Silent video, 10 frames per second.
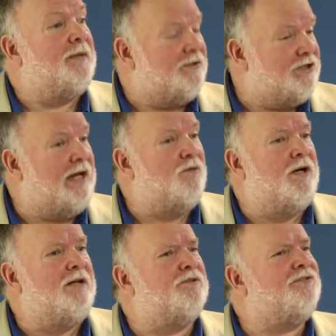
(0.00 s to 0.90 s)
Now, Jan
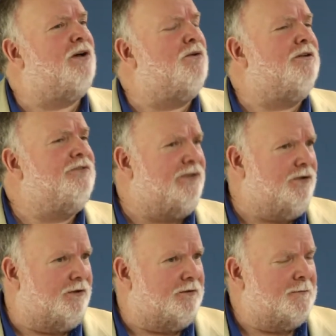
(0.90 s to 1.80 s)
Wade was so
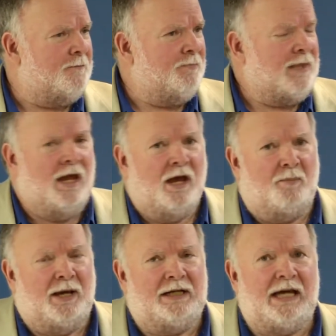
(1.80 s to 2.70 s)
concerned
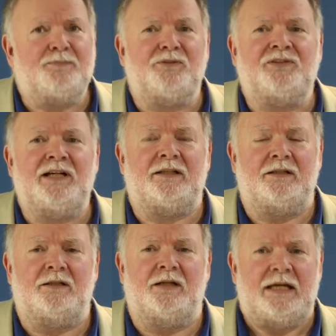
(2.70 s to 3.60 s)
about an 8%
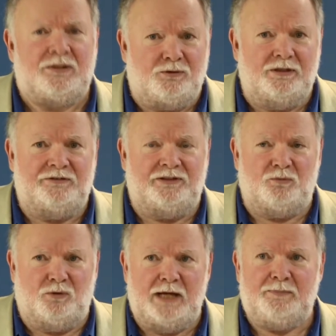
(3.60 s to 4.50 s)
increase in
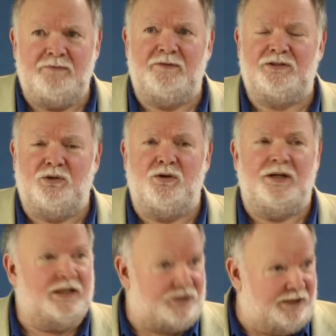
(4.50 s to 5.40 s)
rape in Victoria
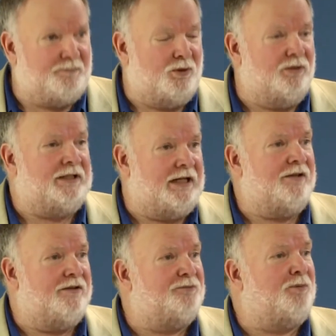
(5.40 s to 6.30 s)
that she pulled
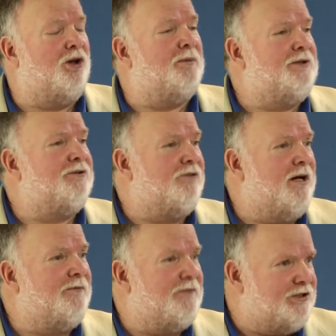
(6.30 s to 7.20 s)
together this Parliamentary
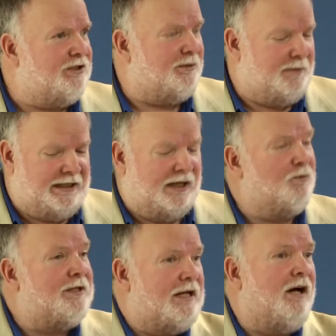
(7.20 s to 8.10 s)
Crime Prevention Committee, and
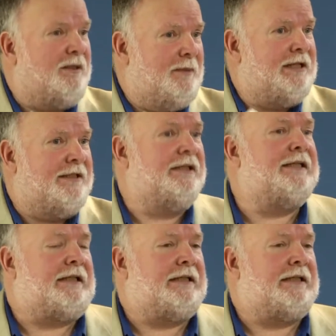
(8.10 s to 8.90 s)
we documented the link.